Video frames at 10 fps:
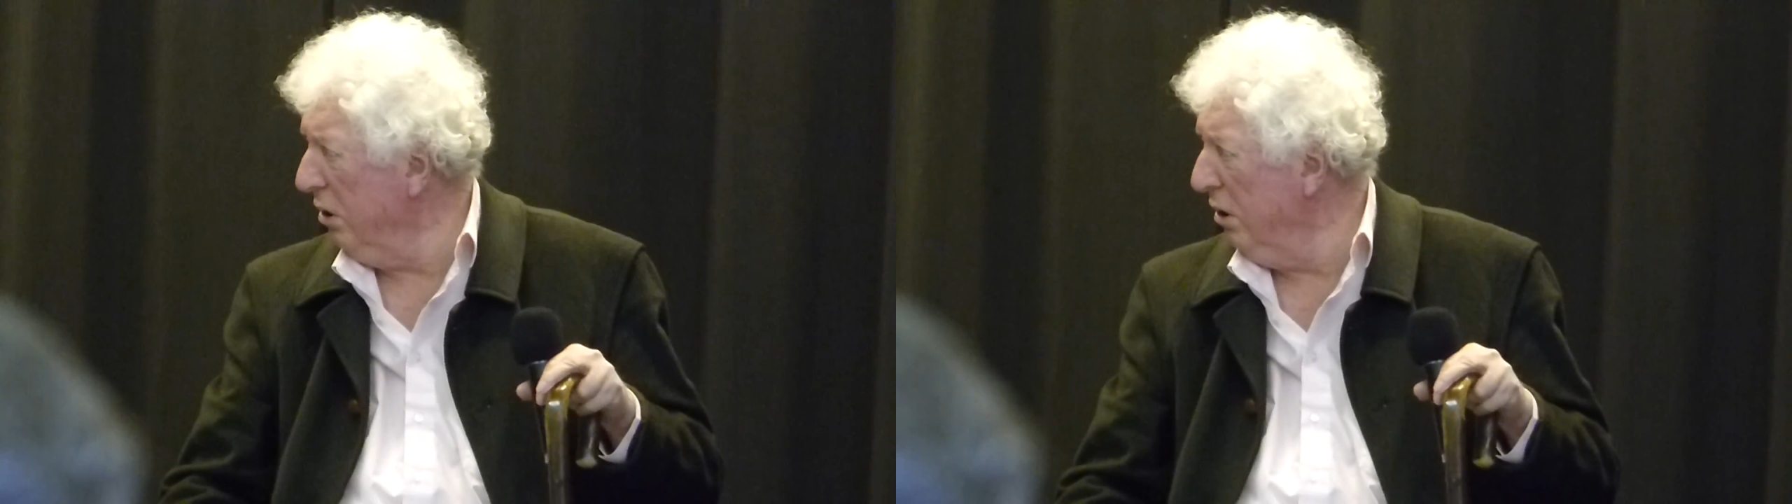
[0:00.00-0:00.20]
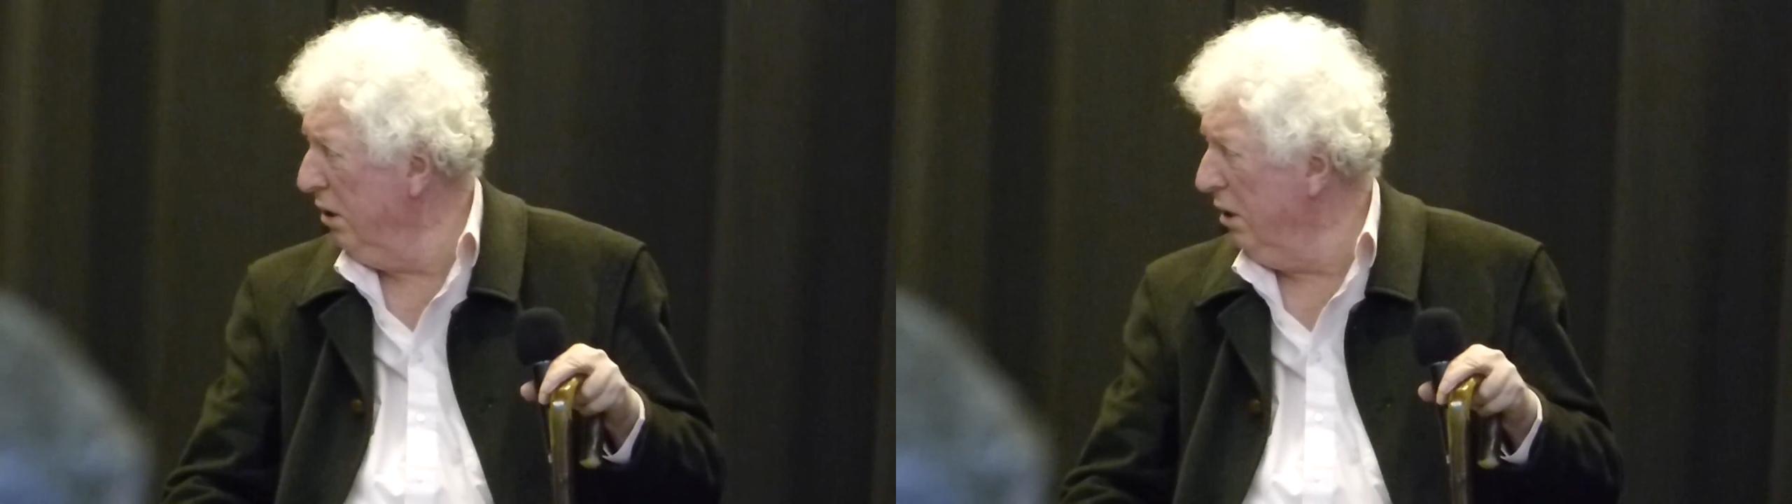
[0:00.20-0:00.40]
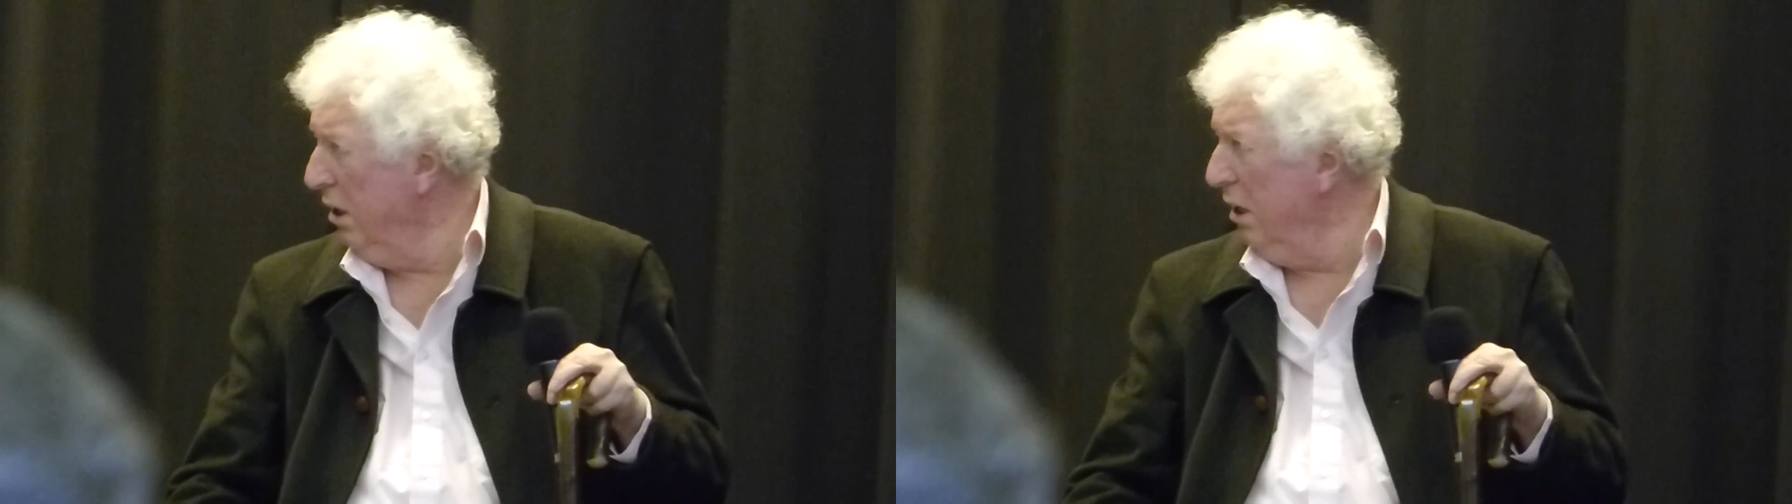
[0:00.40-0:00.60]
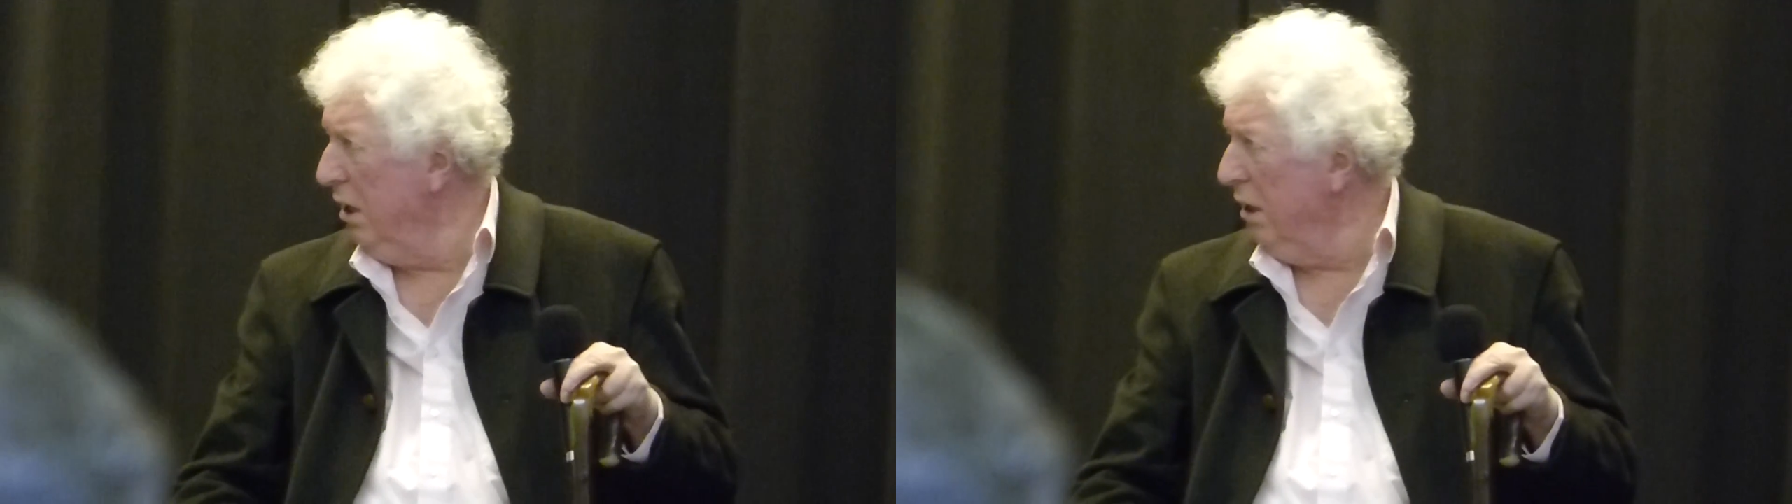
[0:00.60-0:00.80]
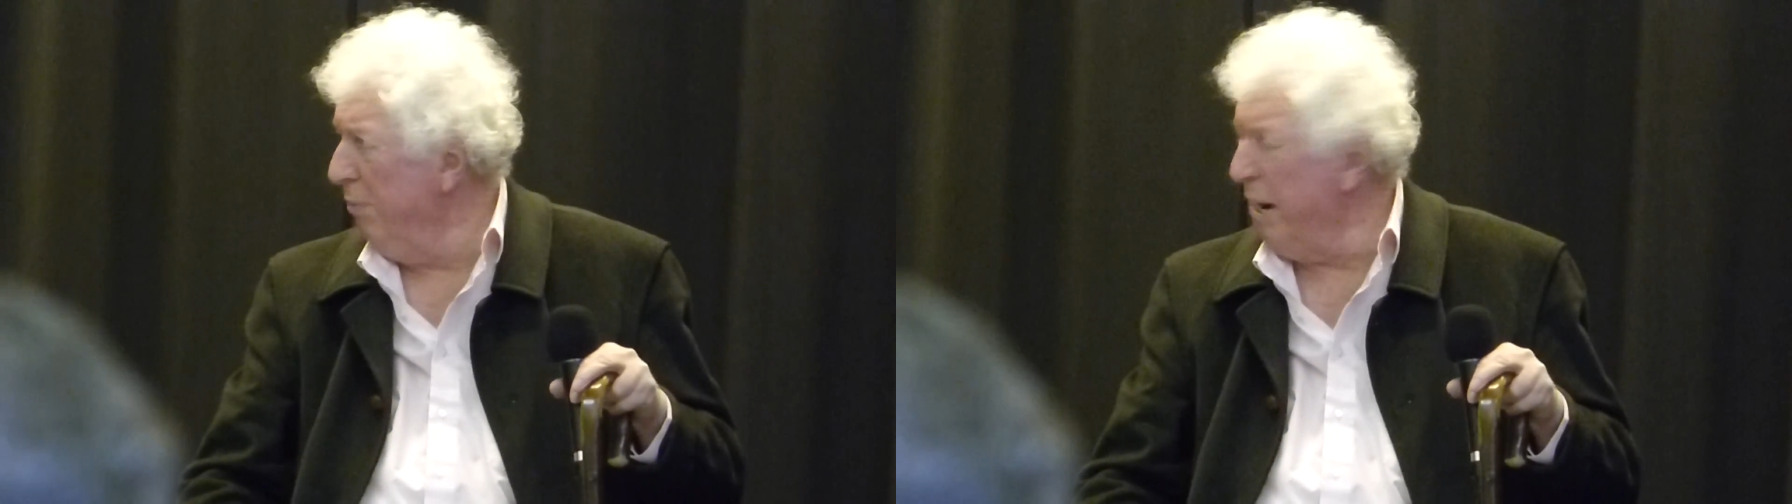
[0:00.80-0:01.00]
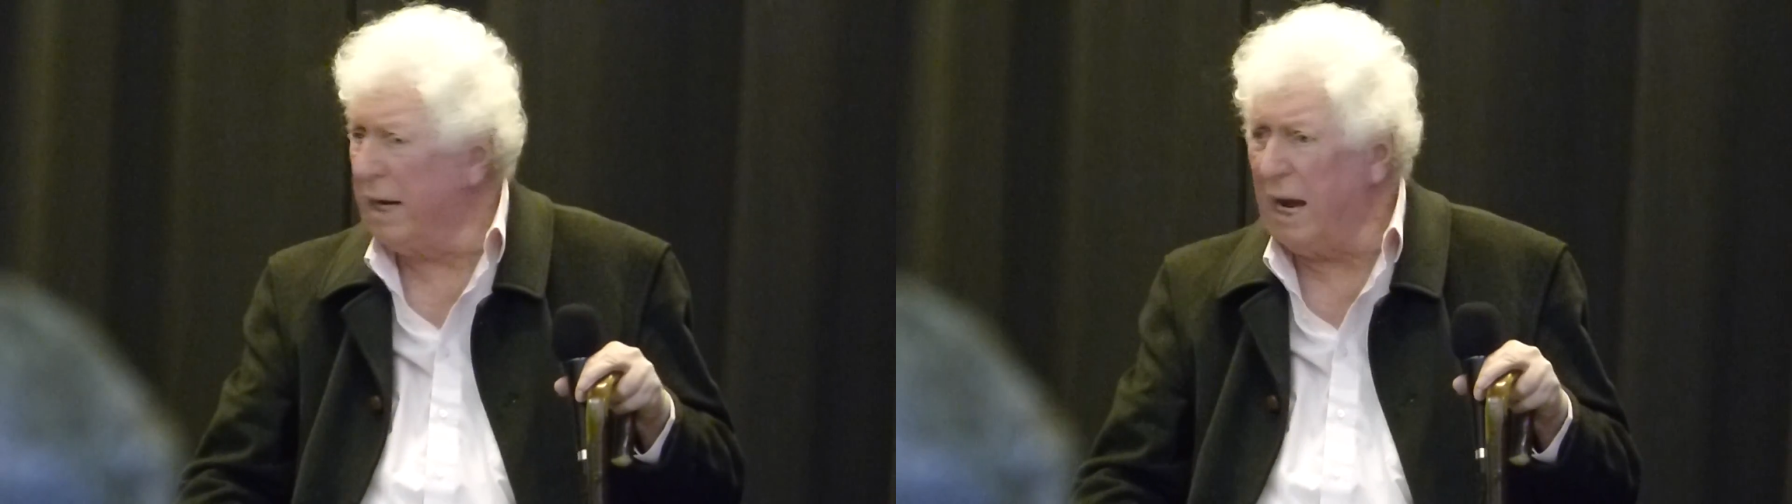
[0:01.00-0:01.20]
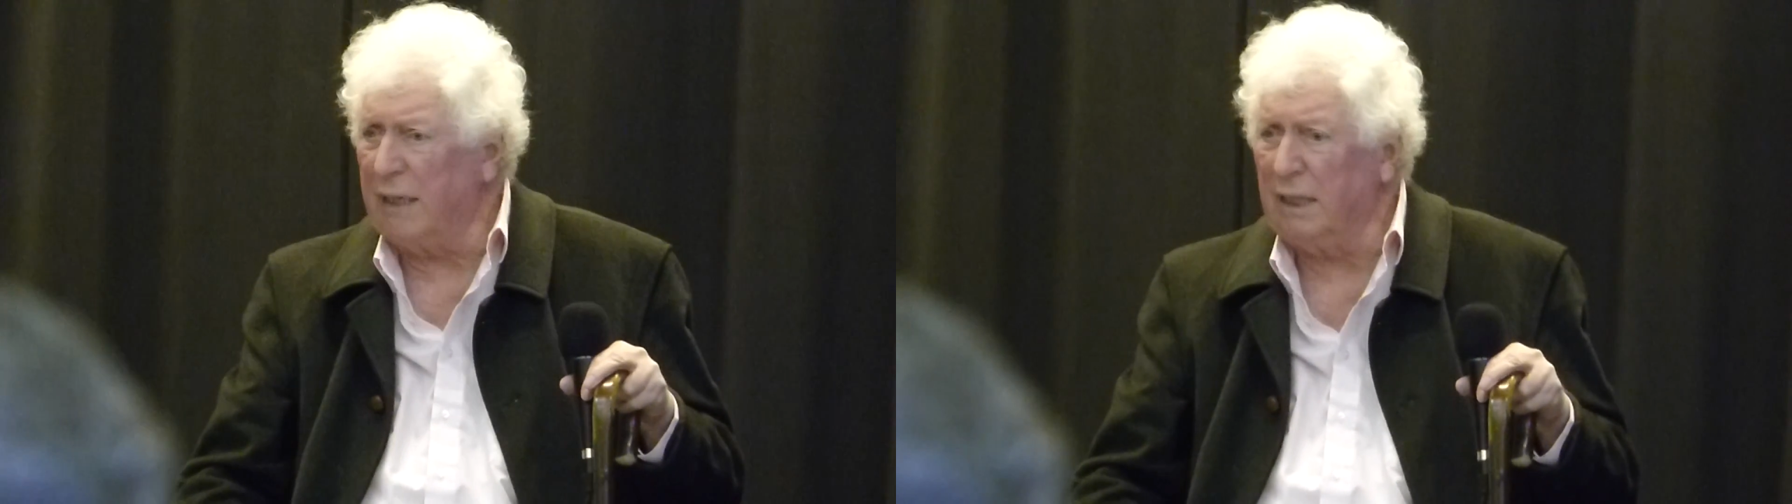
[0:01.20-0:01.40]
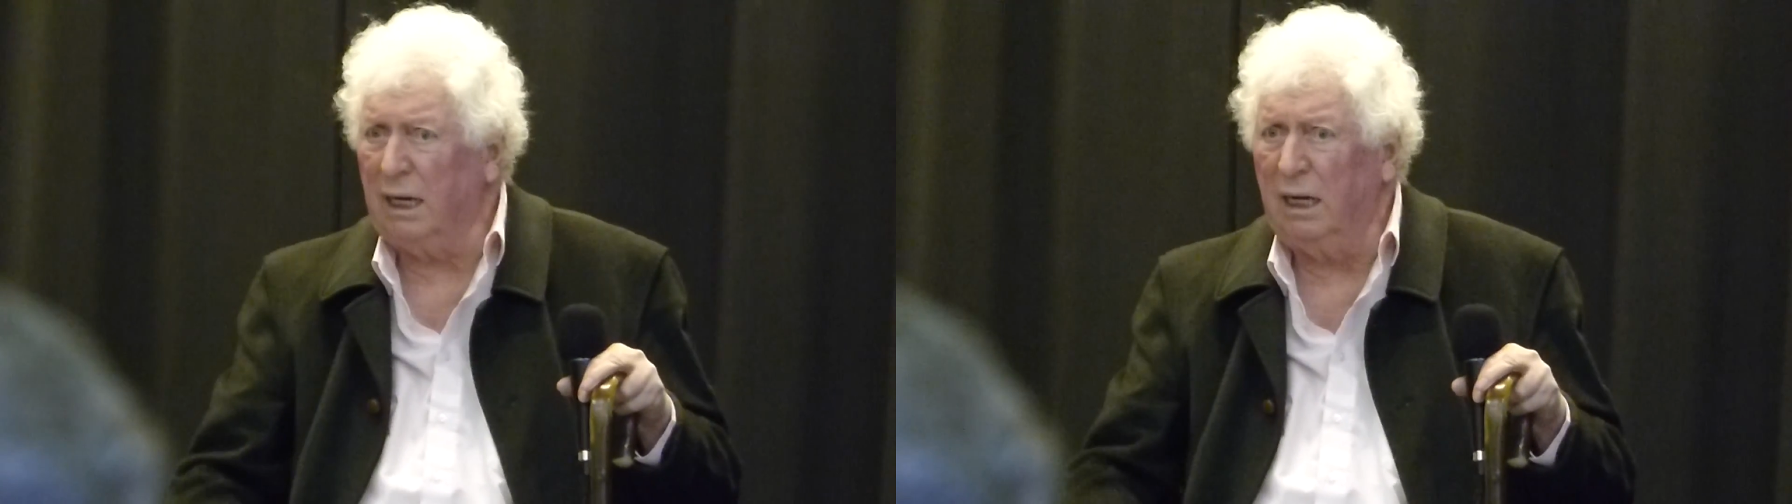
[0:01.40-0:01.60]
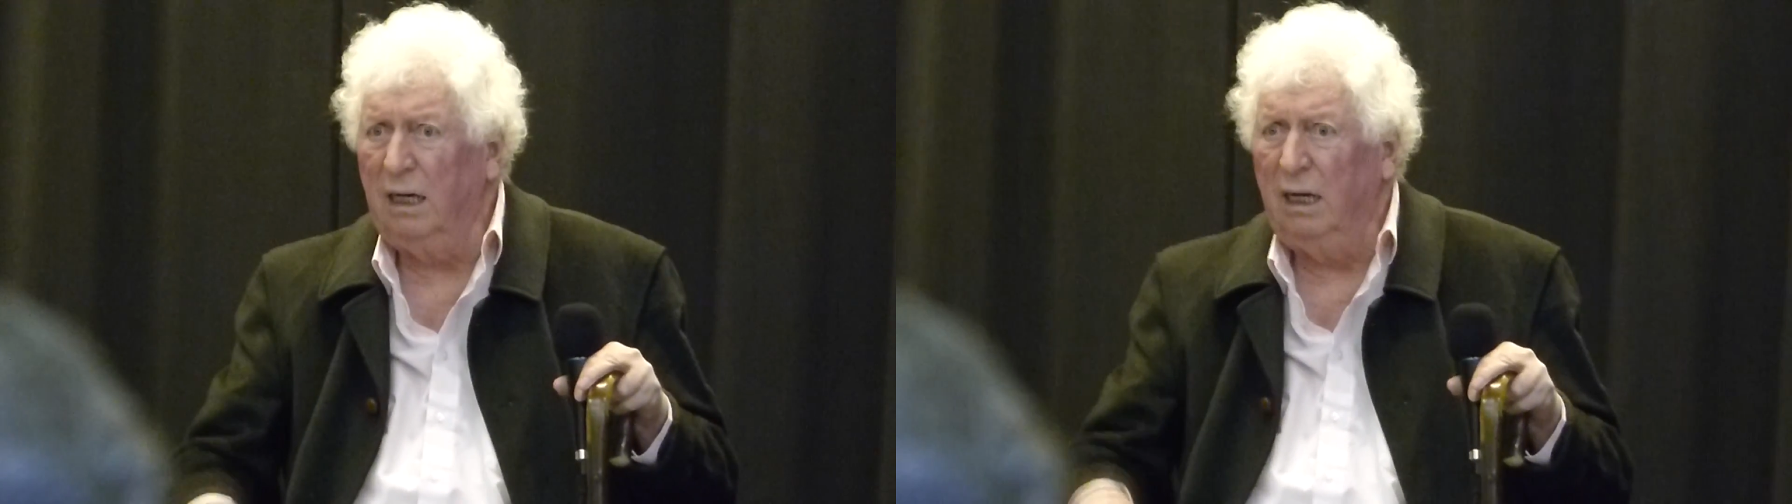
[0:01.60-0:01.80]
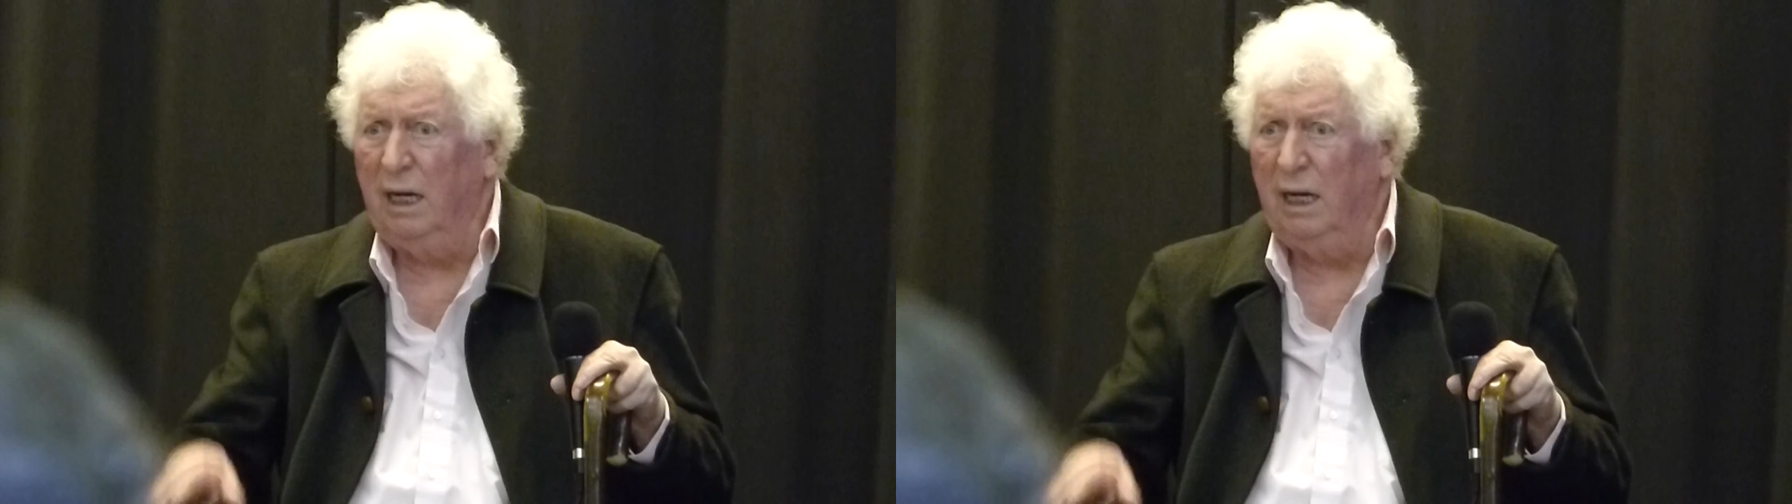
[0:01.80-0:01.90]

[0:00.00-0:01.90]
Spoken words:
Black Adam.